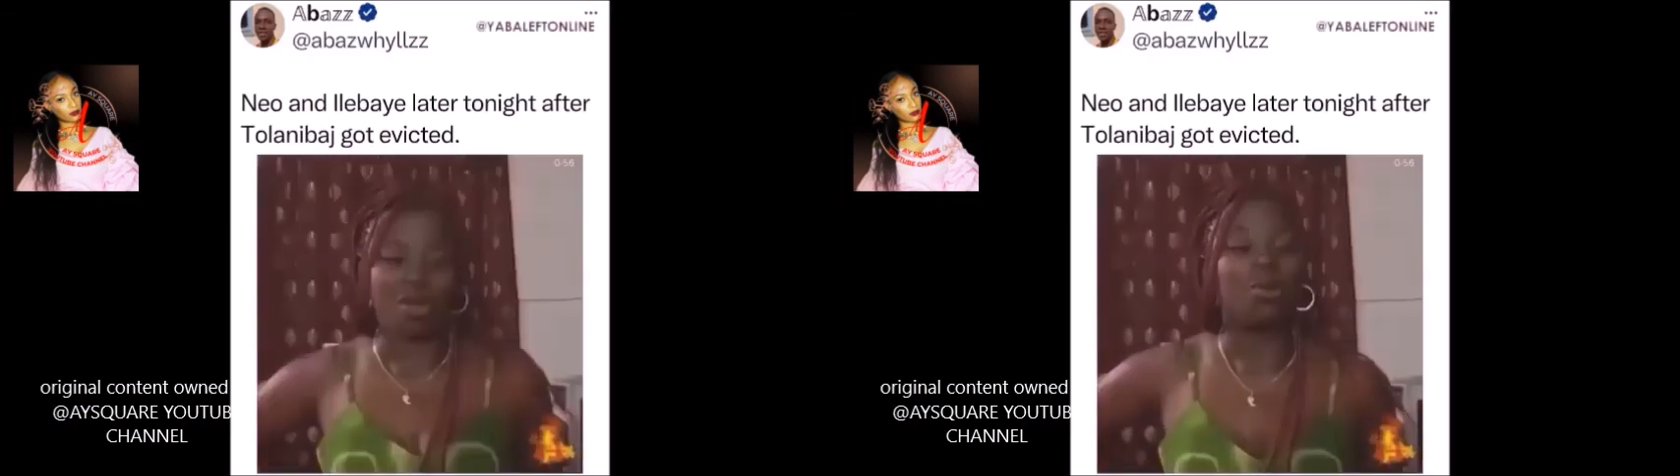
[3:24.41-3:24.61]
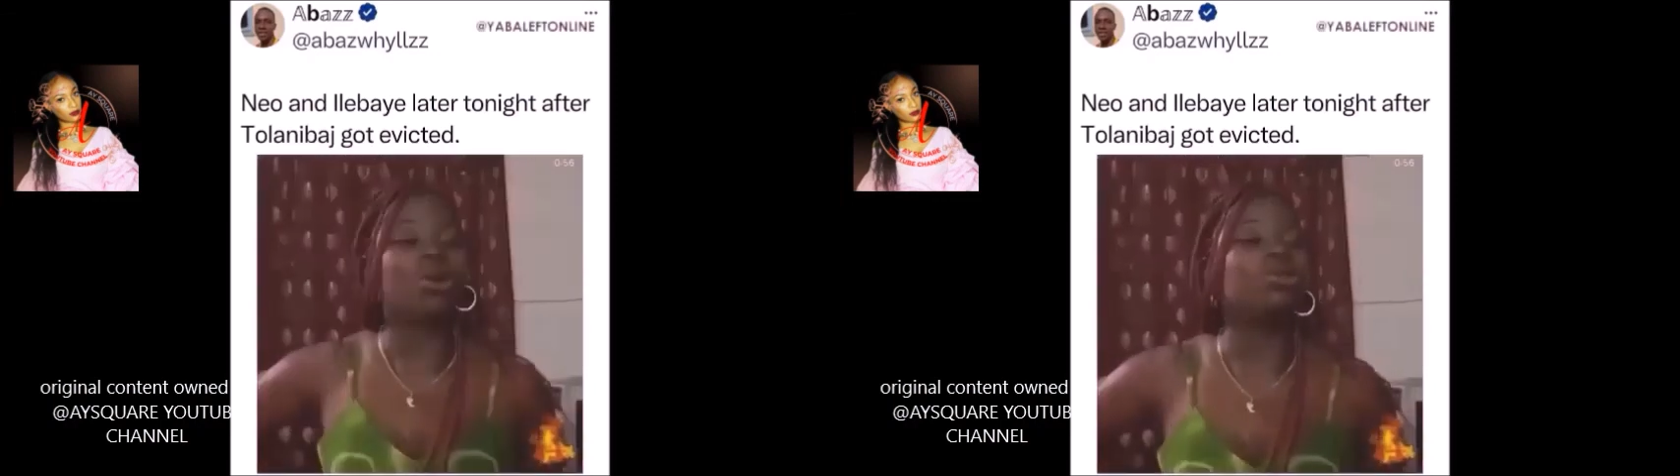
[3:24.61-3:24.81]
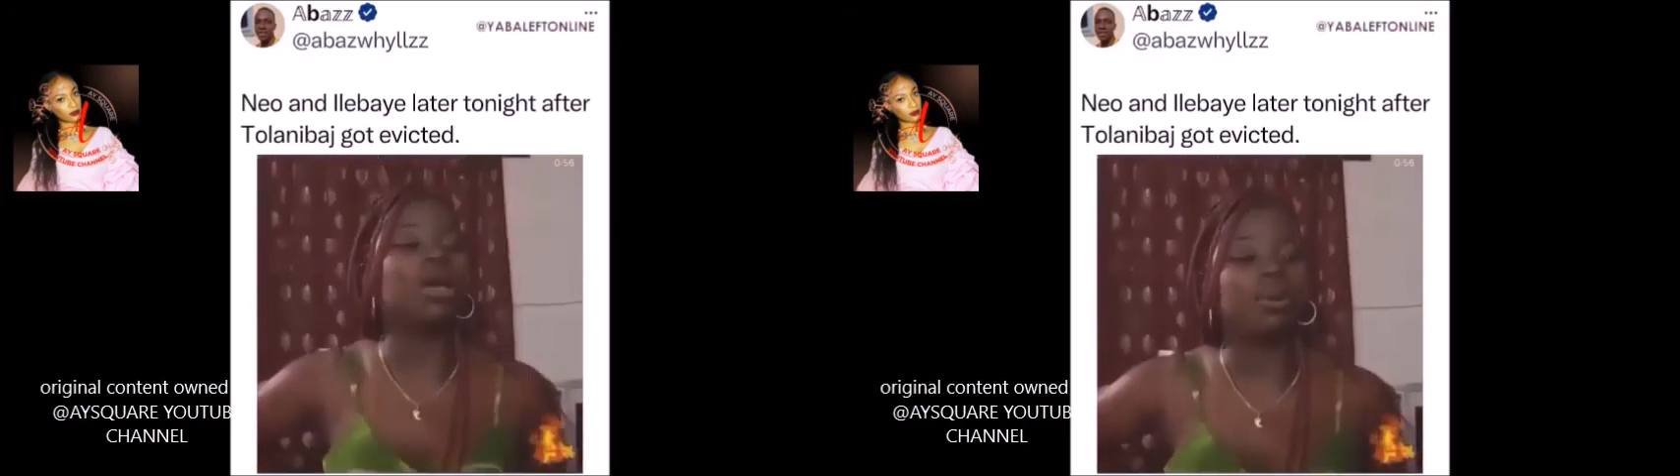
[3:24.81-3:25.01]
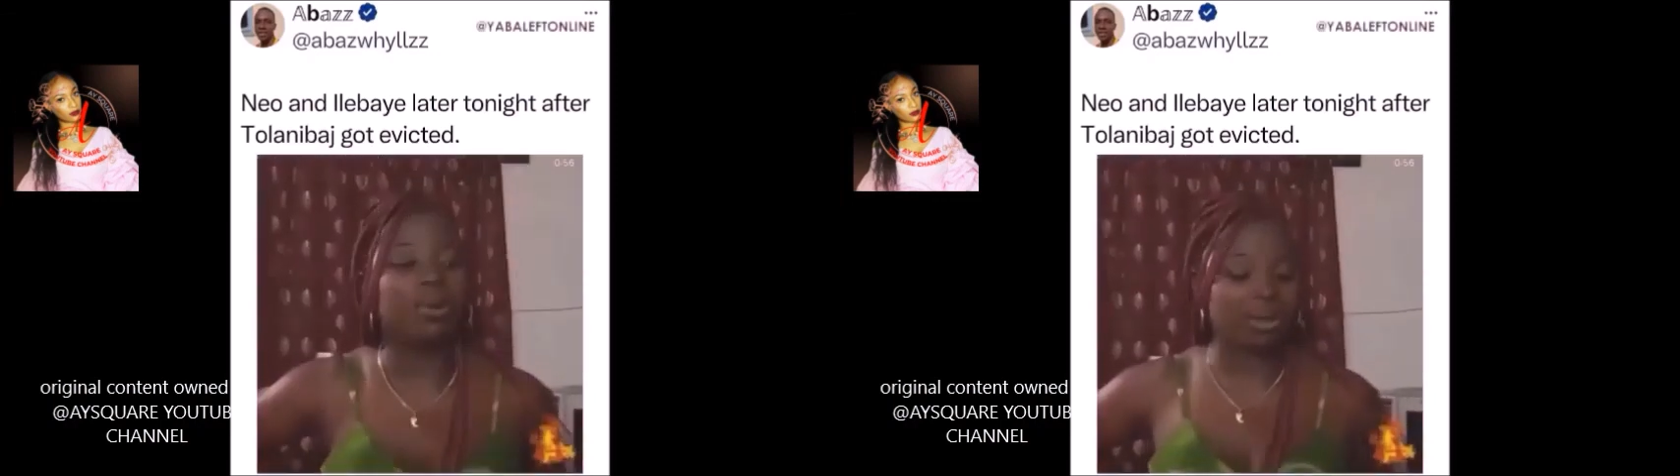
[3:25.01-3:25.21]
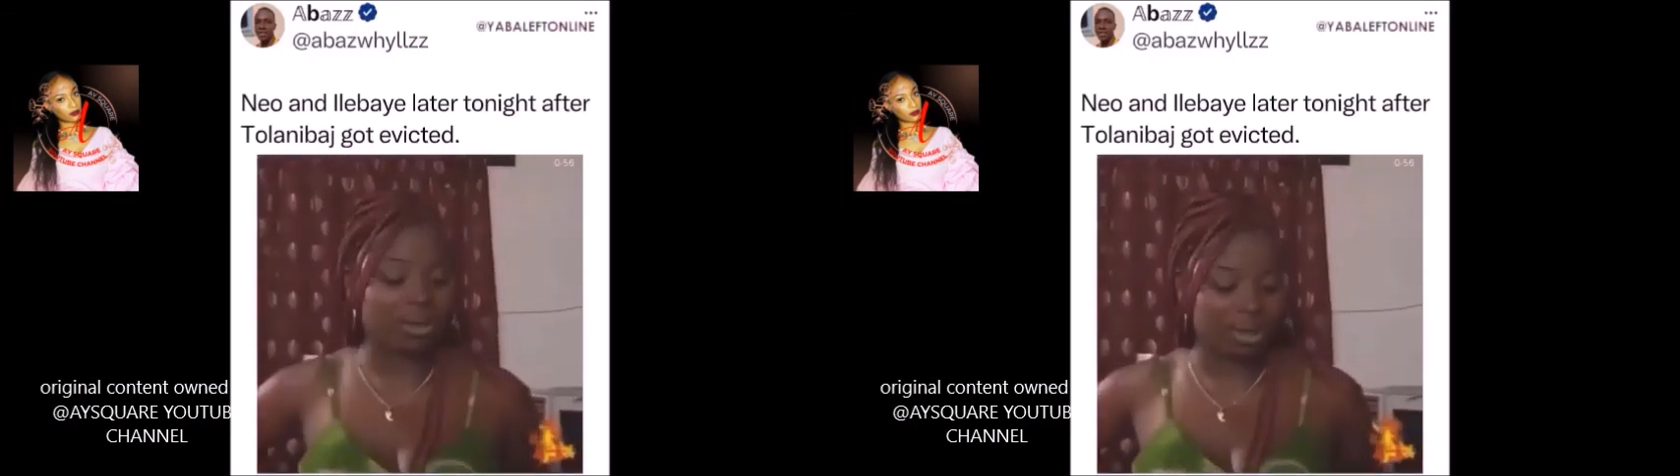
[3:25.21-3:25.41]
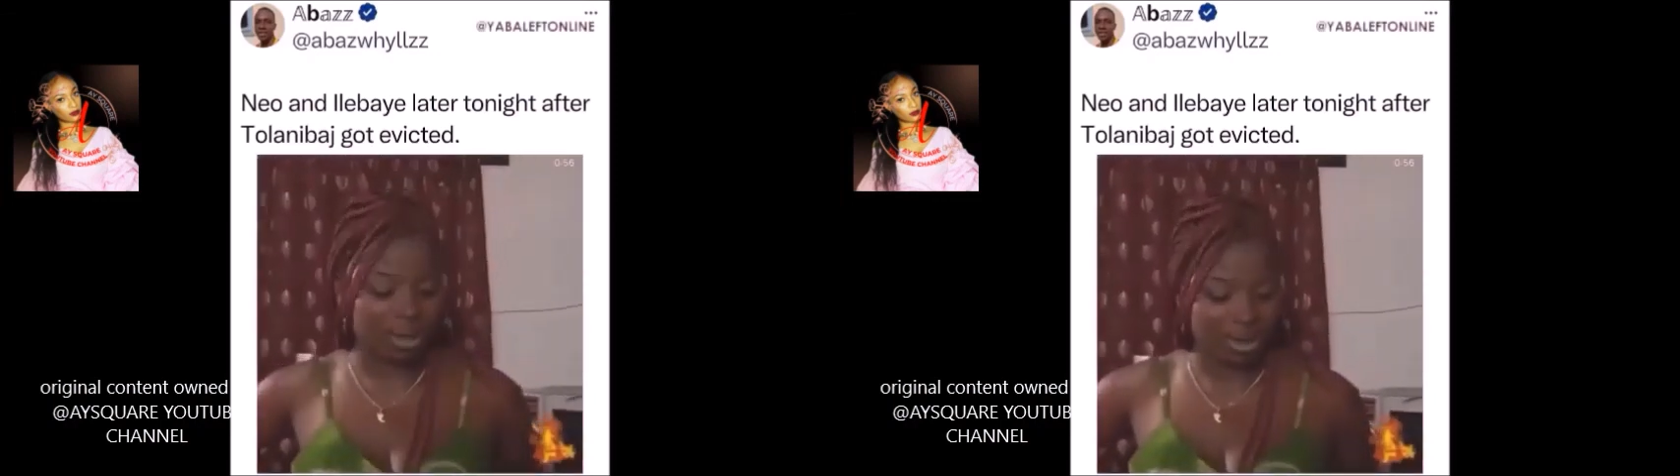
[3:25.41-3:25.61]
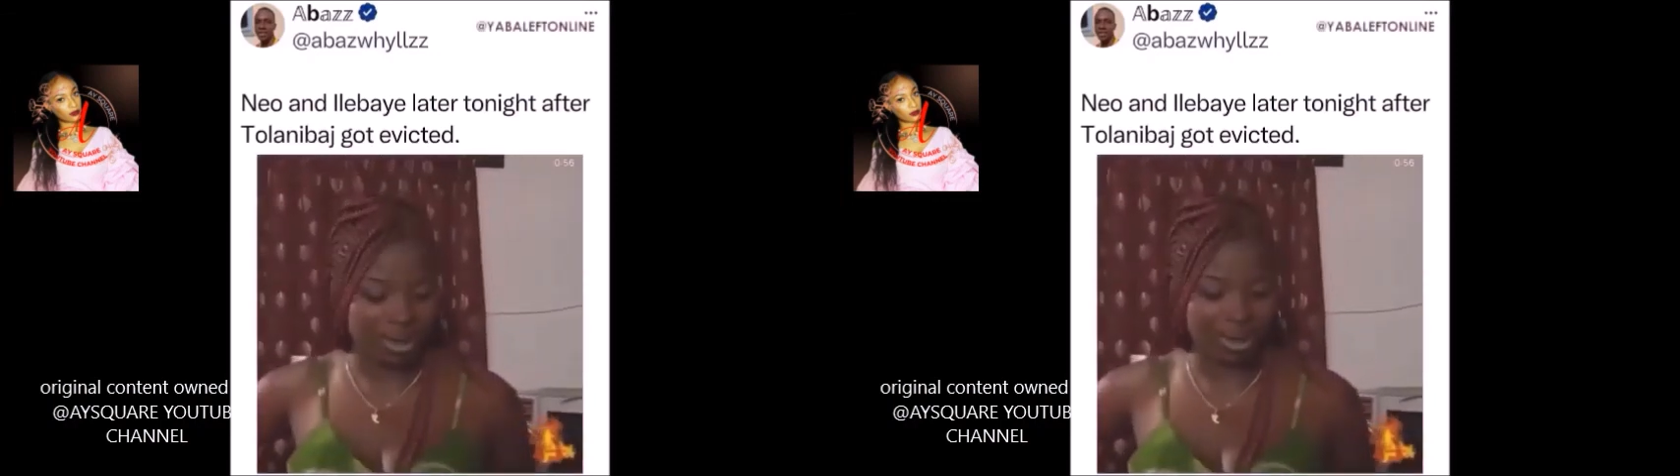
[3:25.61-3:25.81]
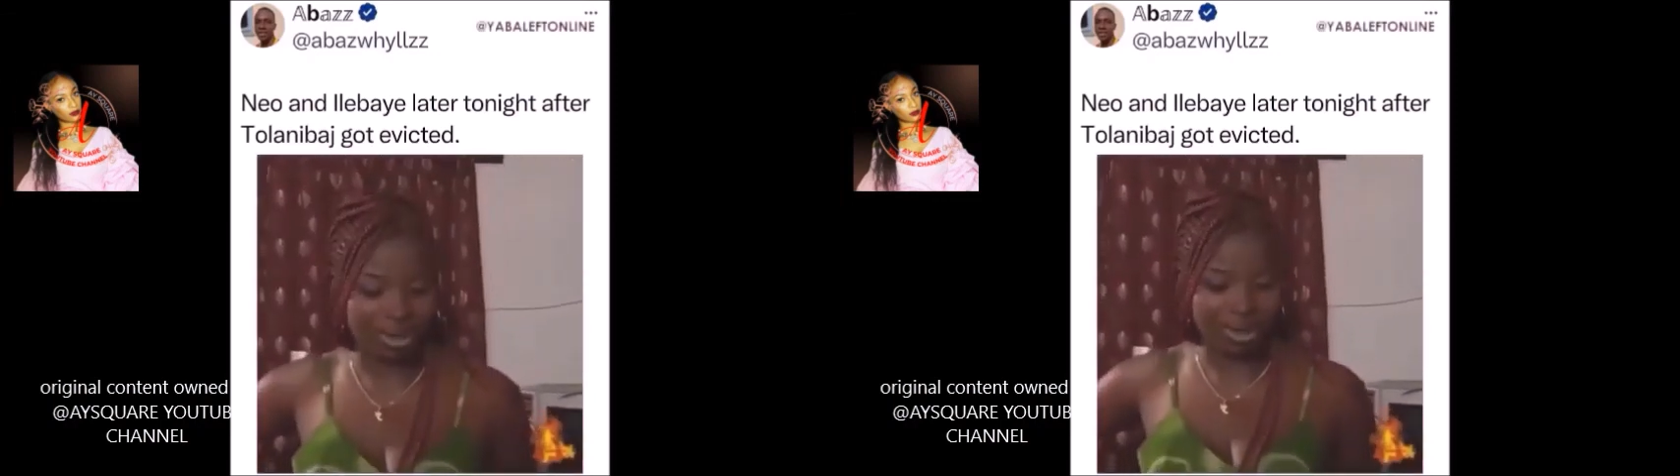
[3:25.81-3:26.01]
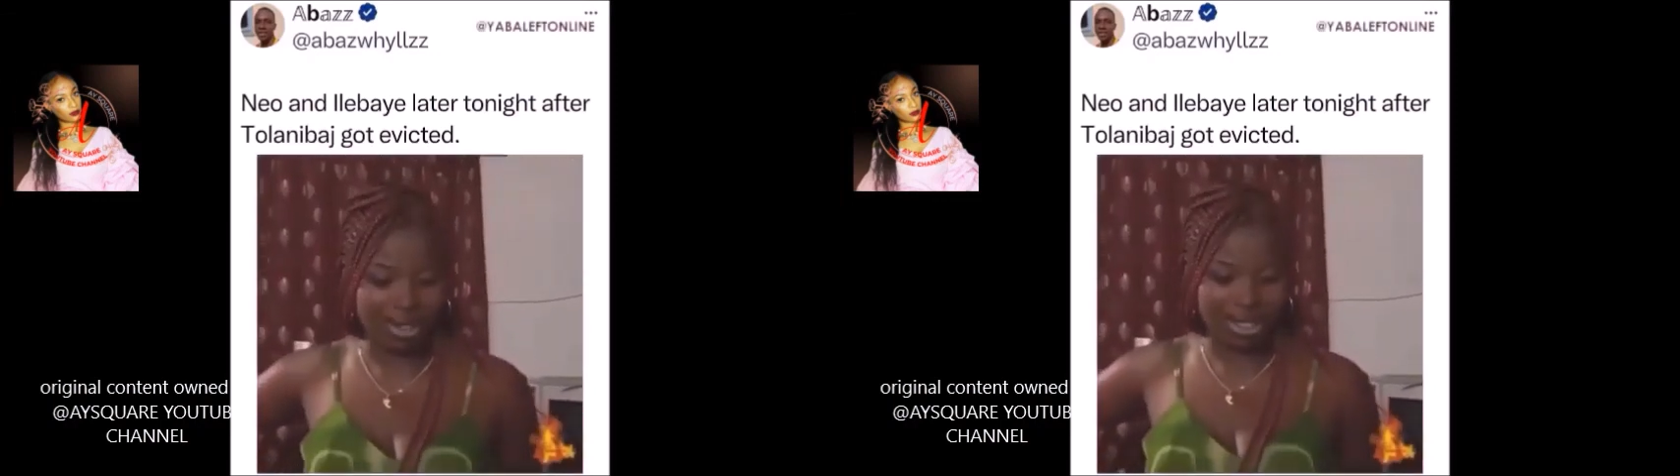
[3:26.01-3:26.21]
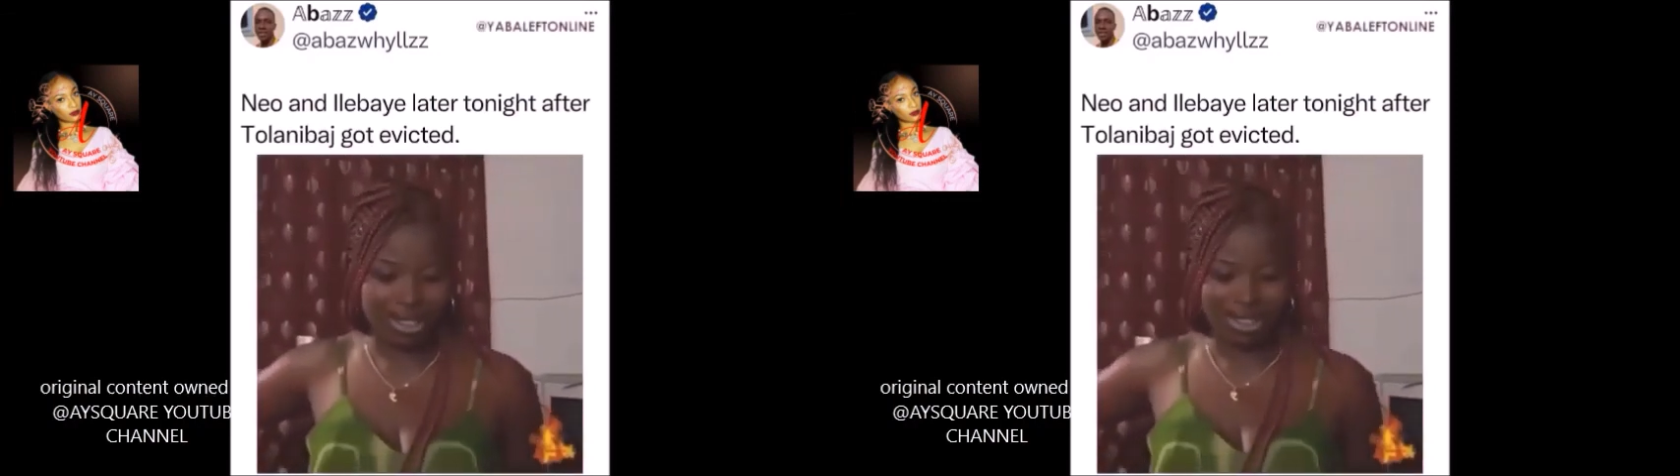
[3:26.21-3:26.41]
What want? You want to play
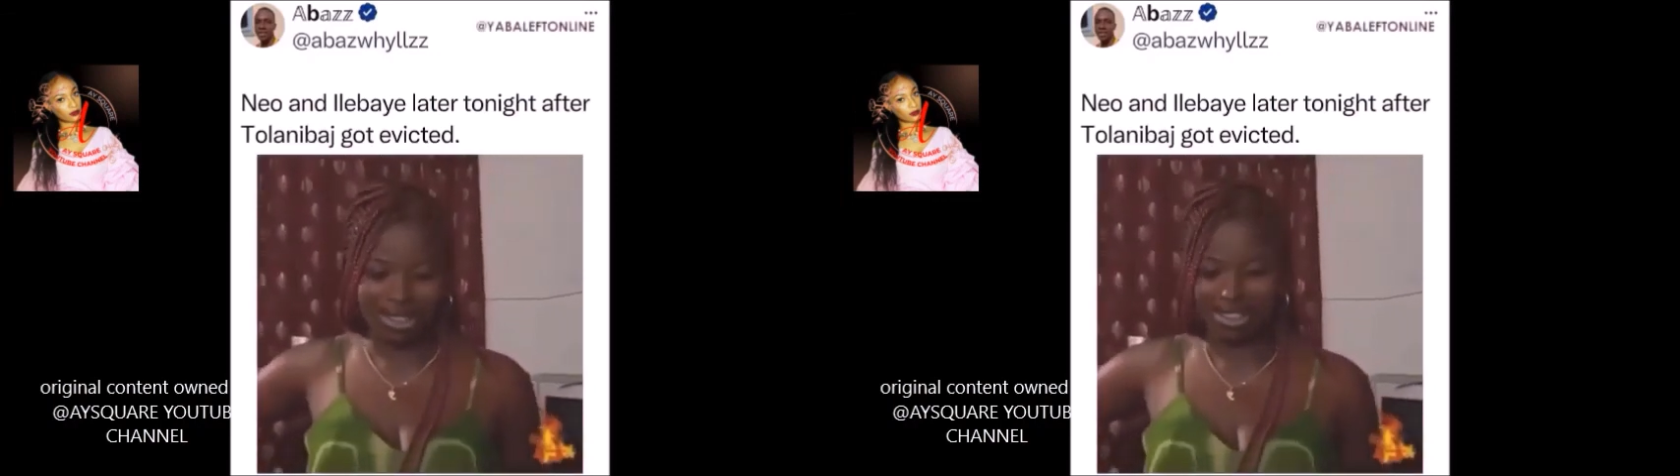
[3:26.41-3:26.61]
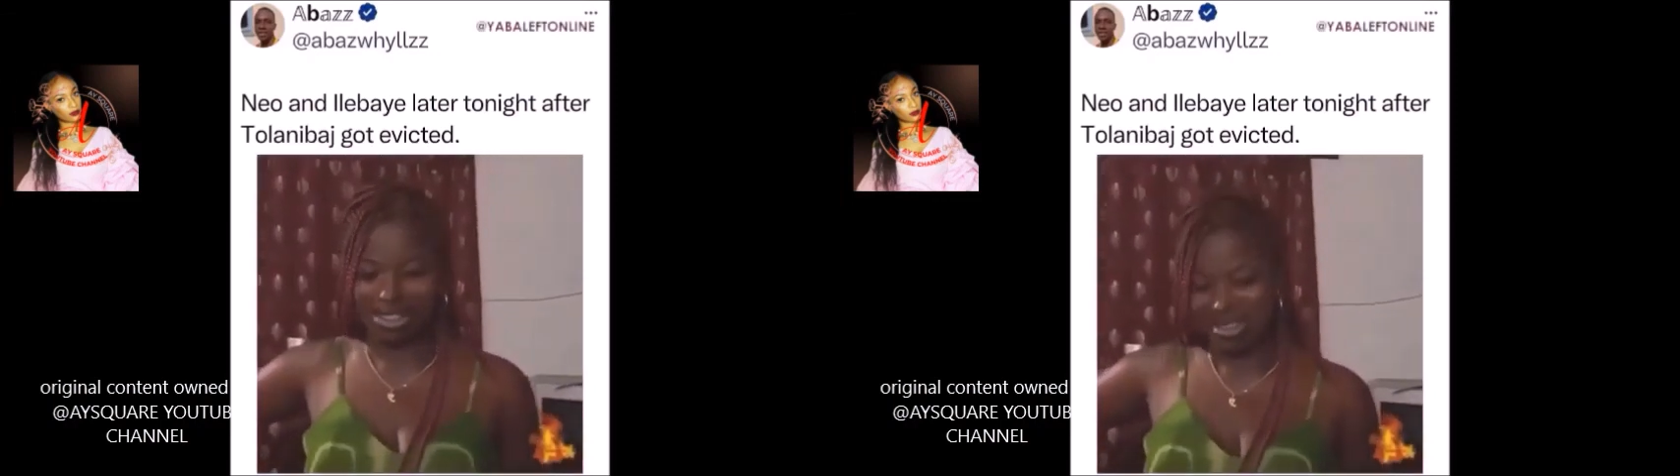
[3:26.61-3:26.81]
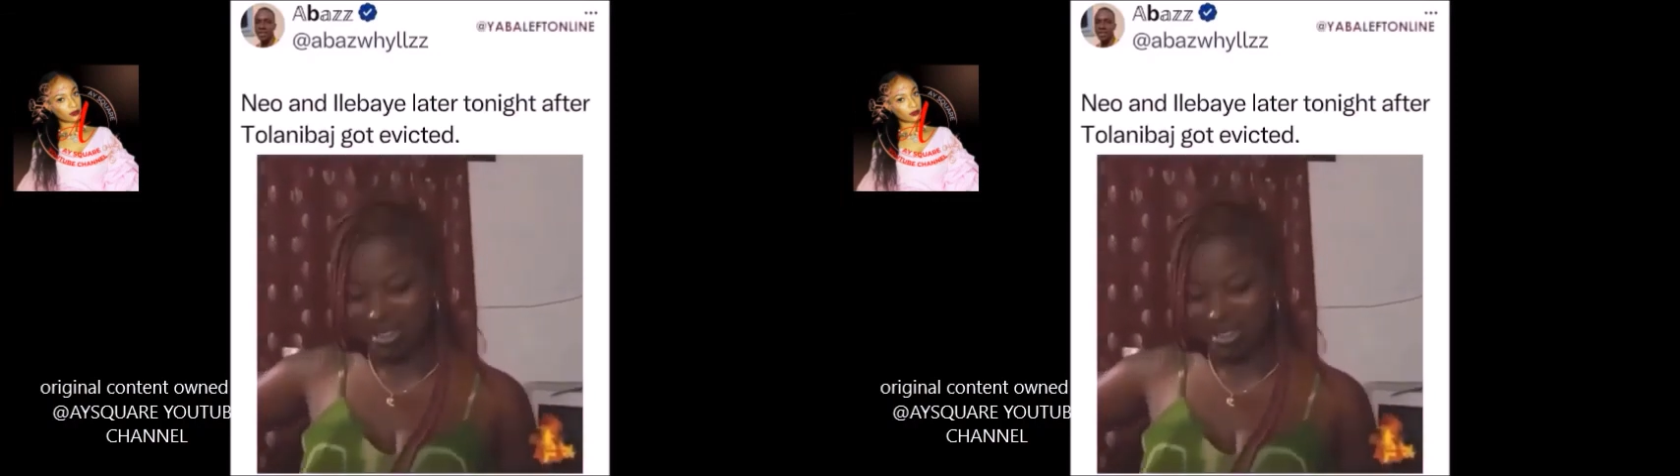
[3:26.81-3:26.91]
some games.